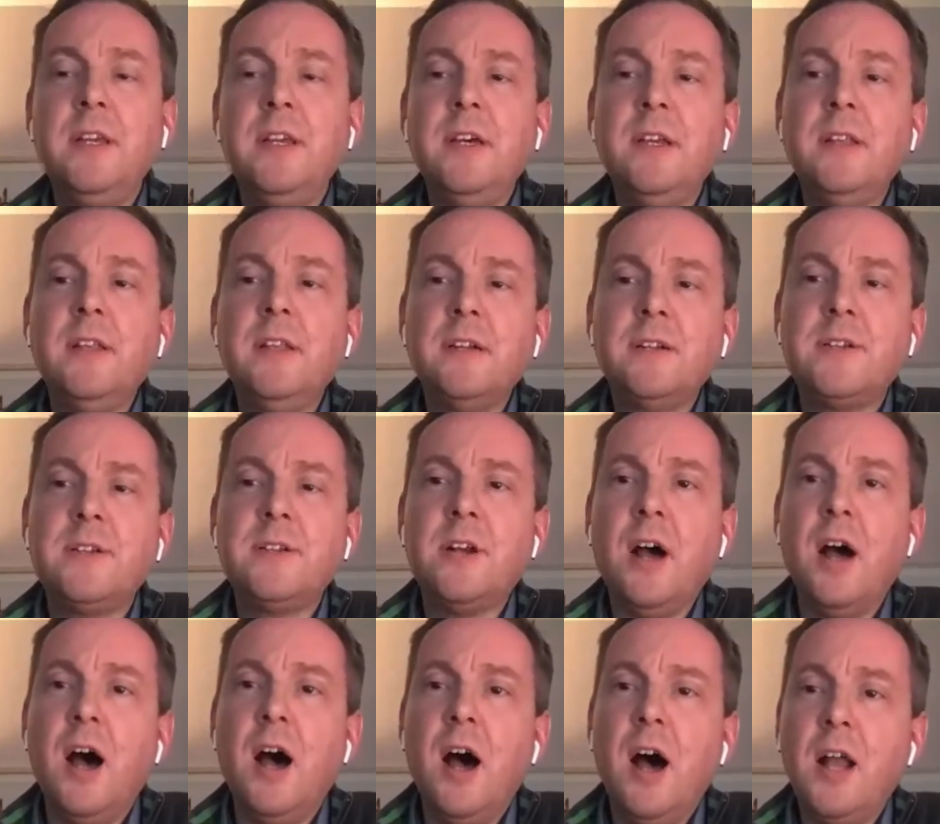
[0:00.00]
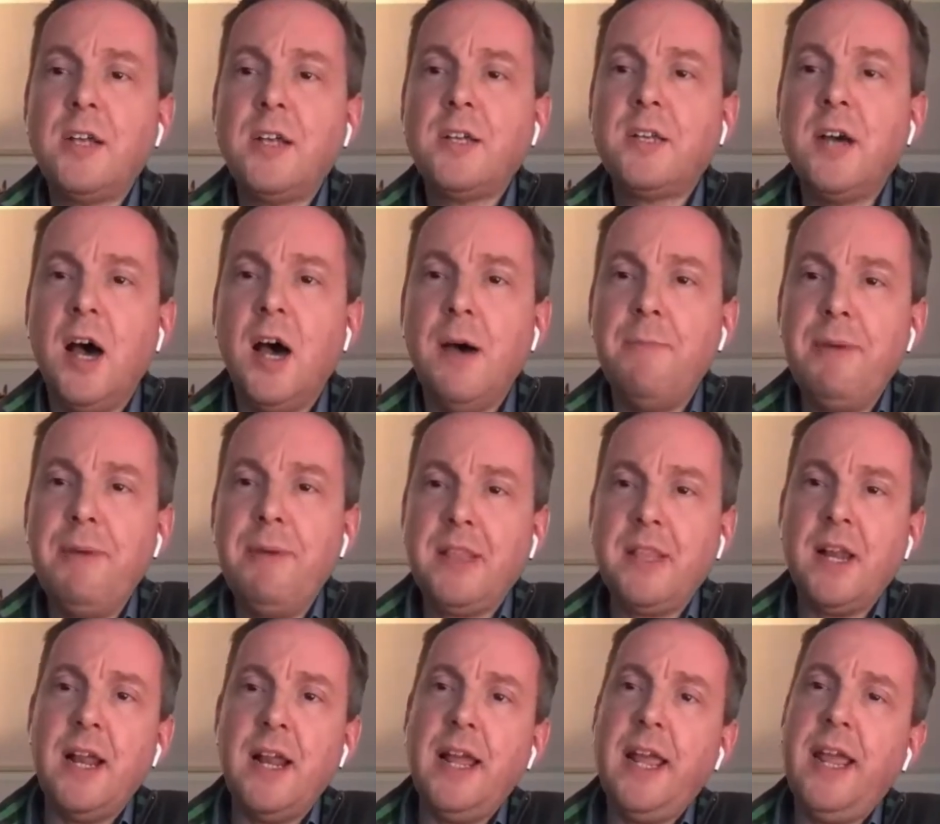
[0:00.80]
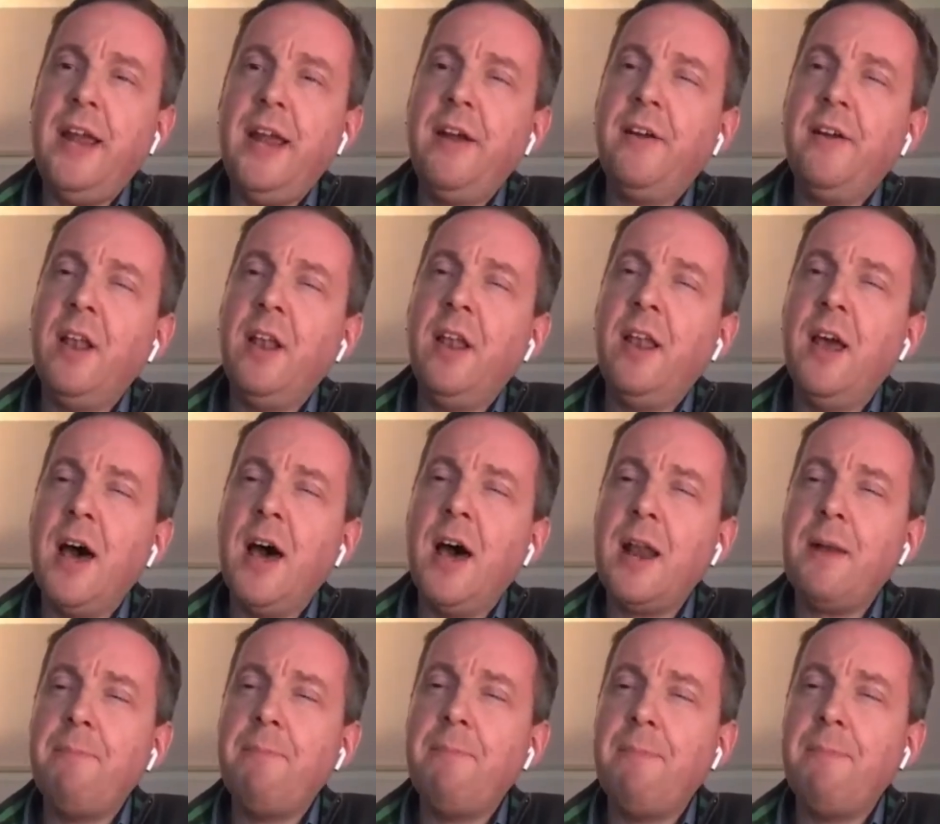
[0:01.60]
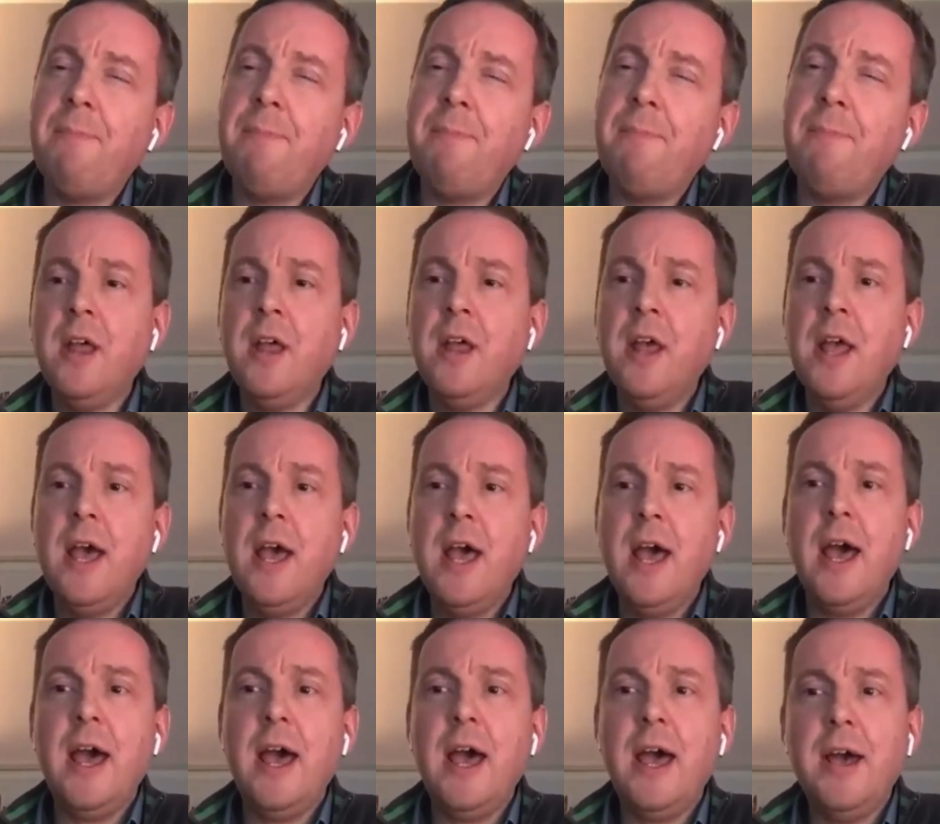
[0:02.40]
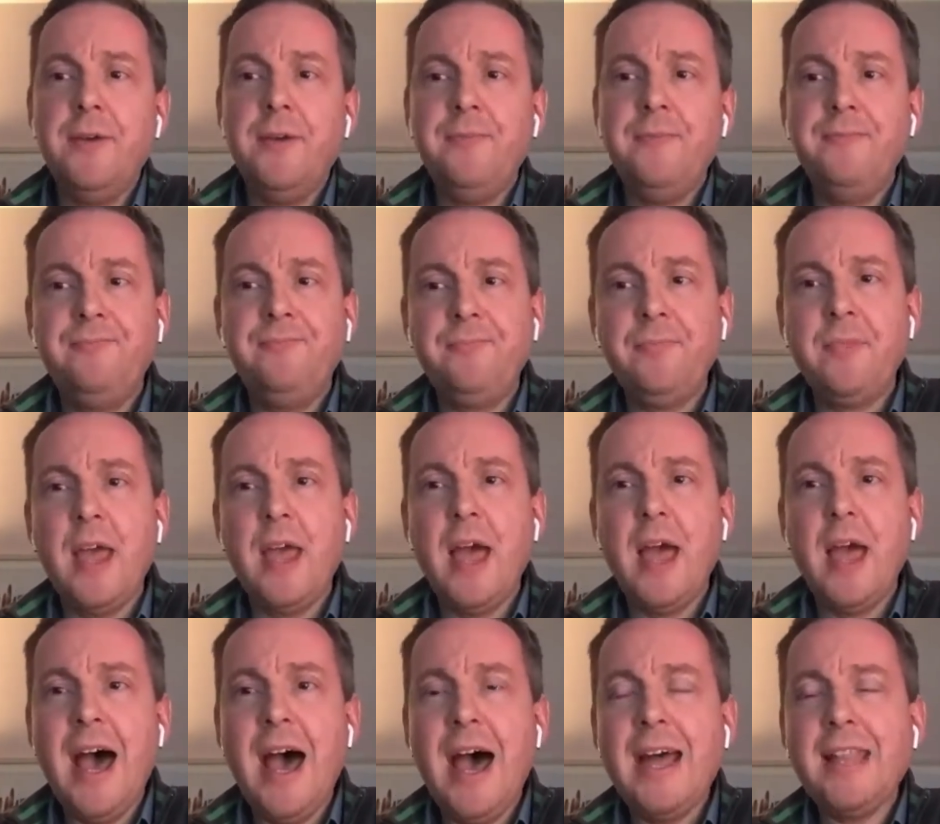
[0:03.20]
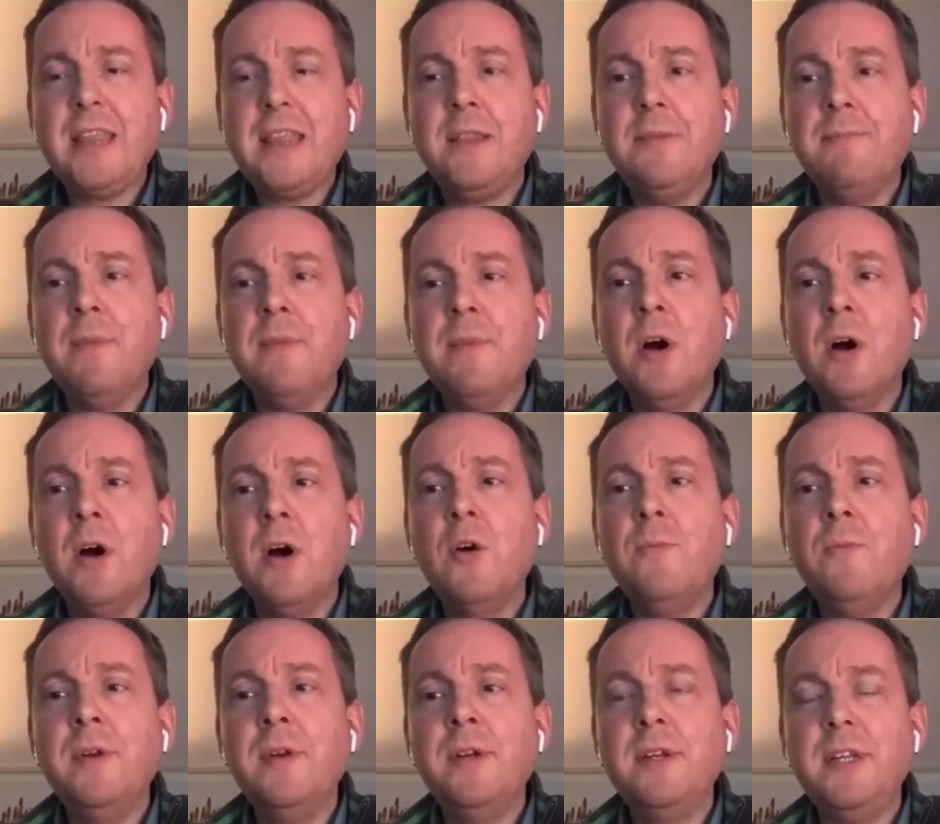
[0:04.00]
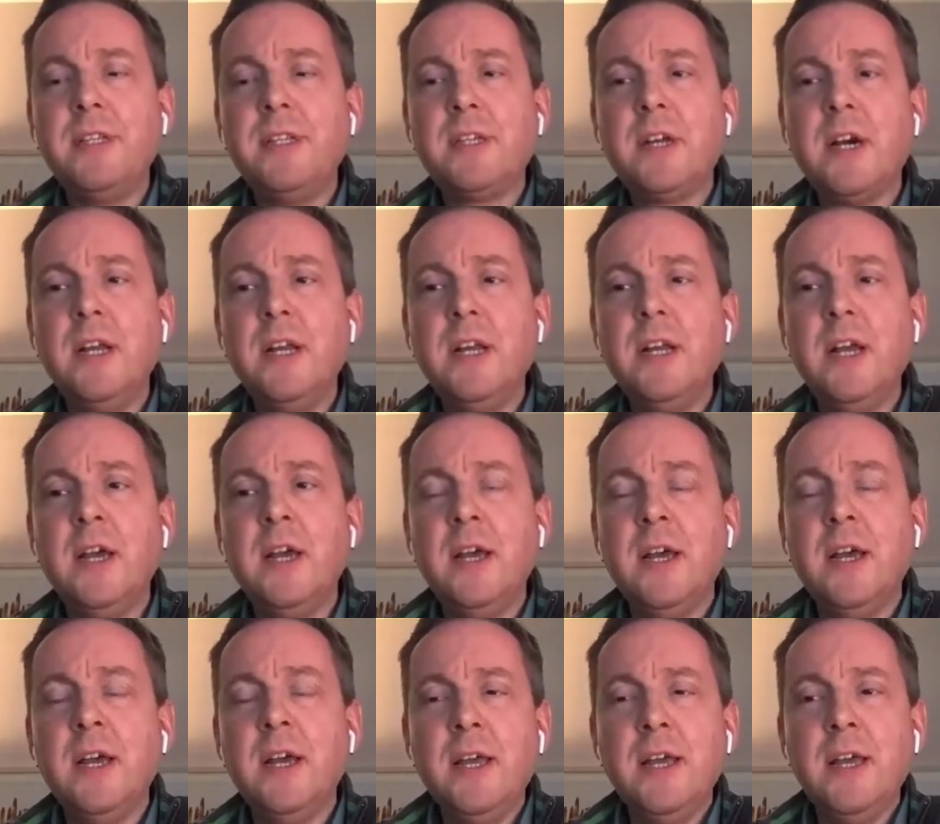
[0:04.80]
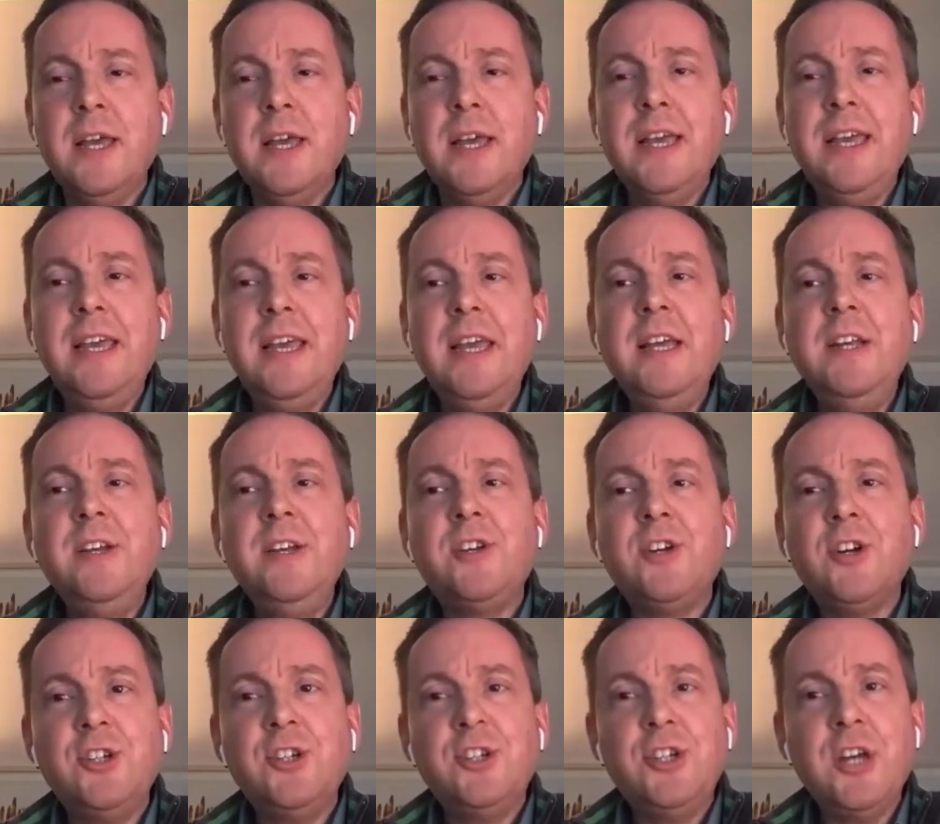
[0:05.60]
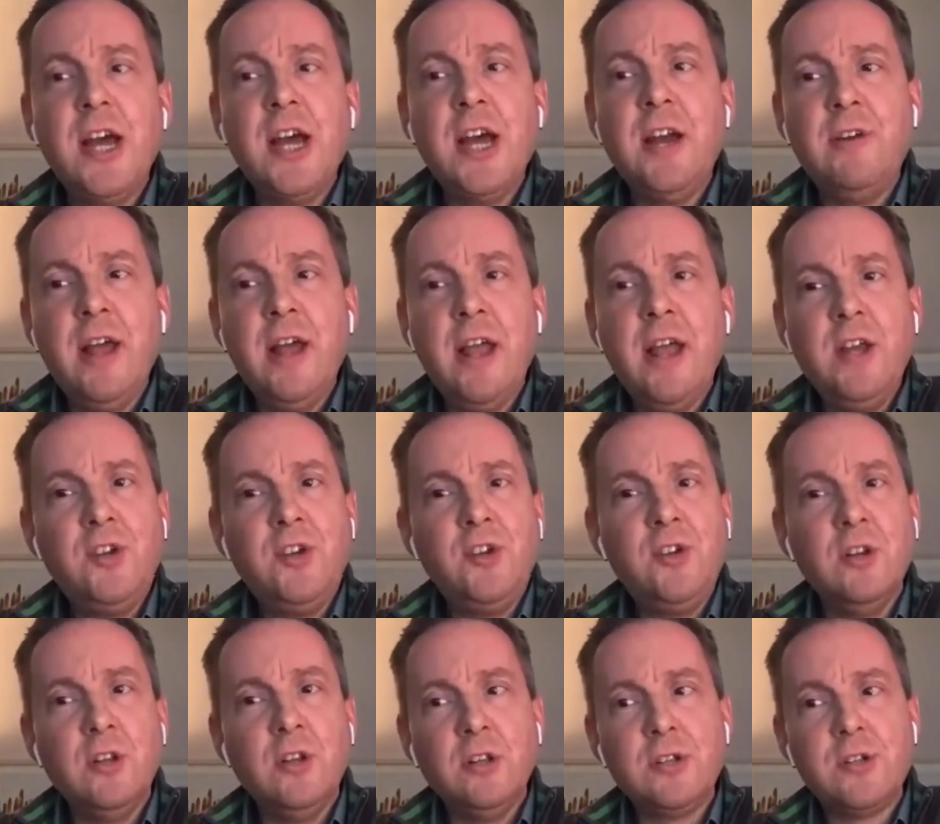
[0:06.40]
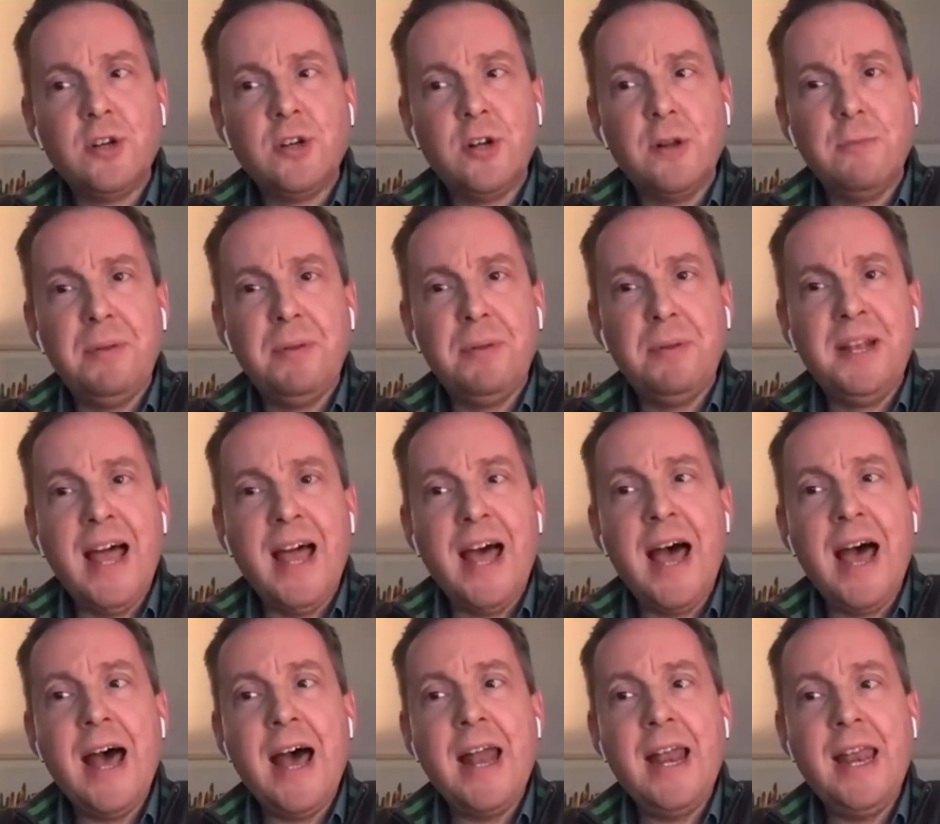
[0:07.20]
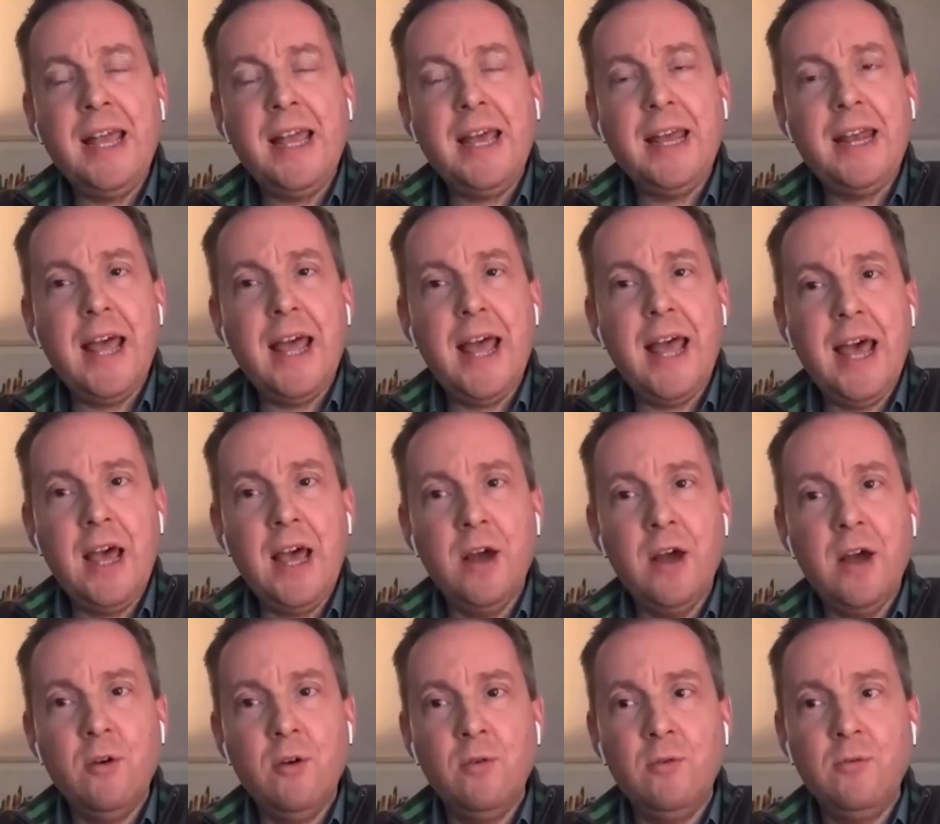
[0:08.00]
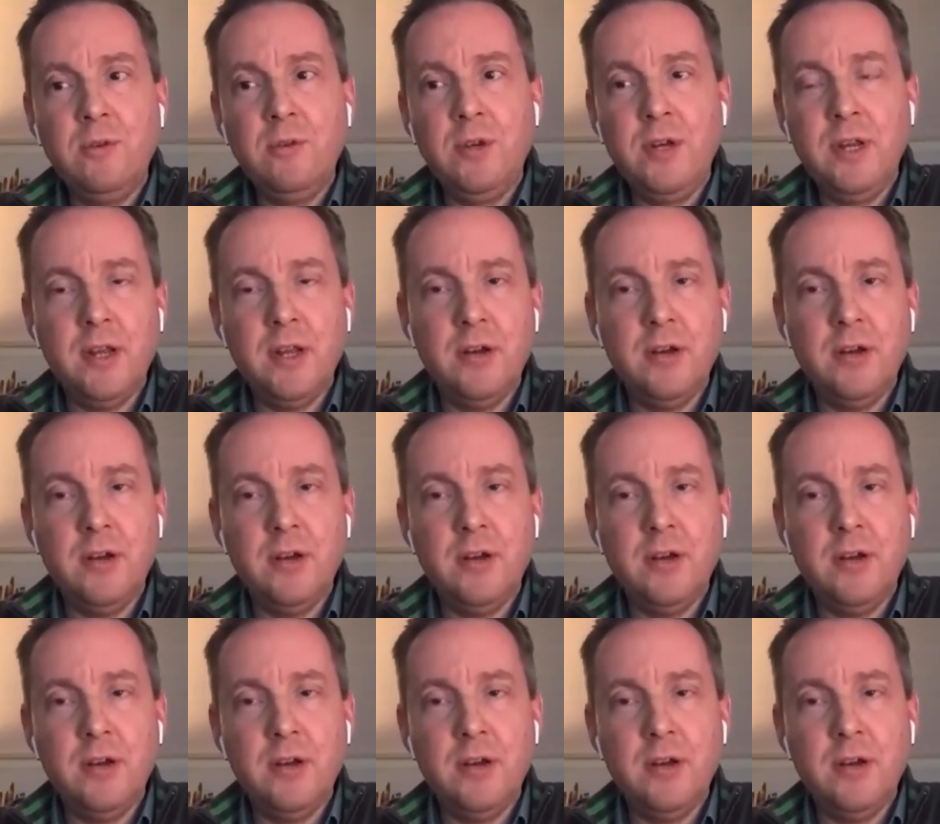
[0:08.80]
the other sort of hot topic that I hear a lot about at the moment is kind of intergenerational sort of planning and how,